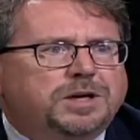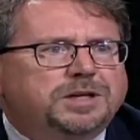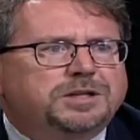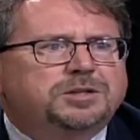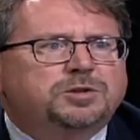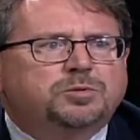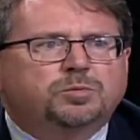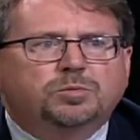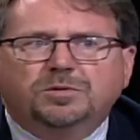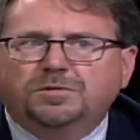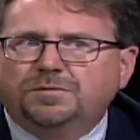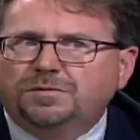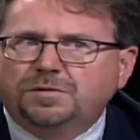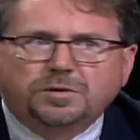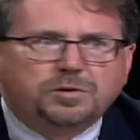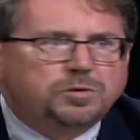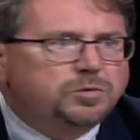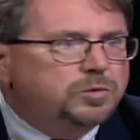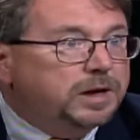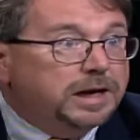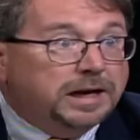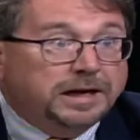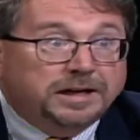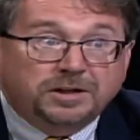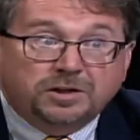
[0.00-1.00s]
to review
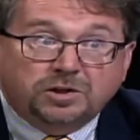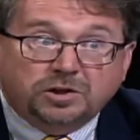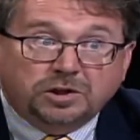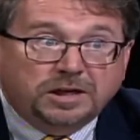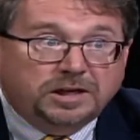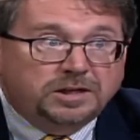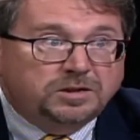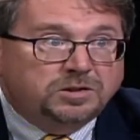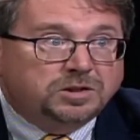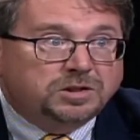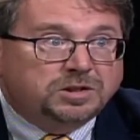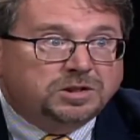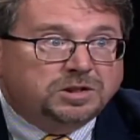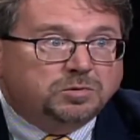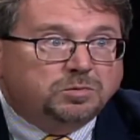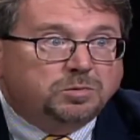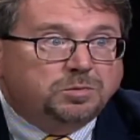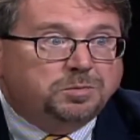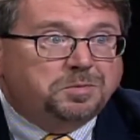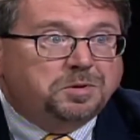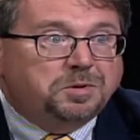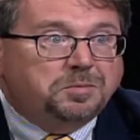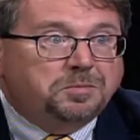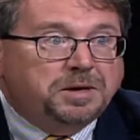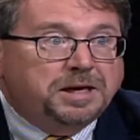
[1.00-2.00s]
any changes that would
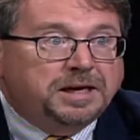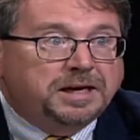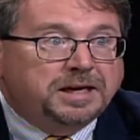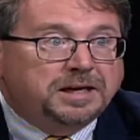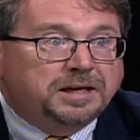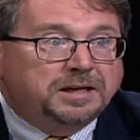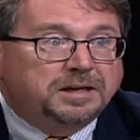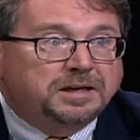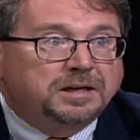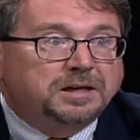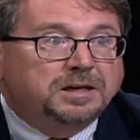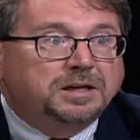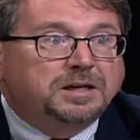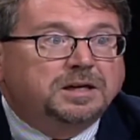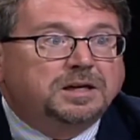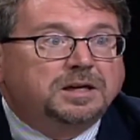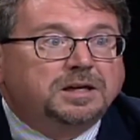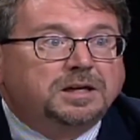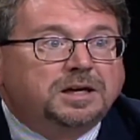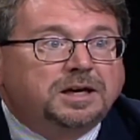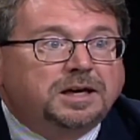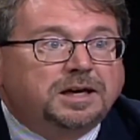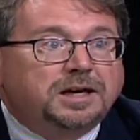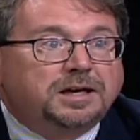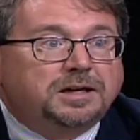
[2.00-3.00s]
be made
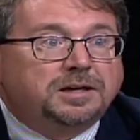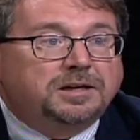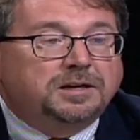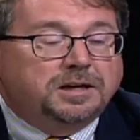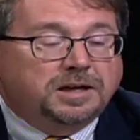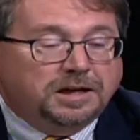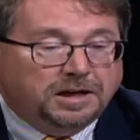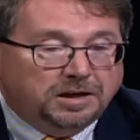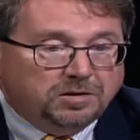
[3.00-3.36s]
and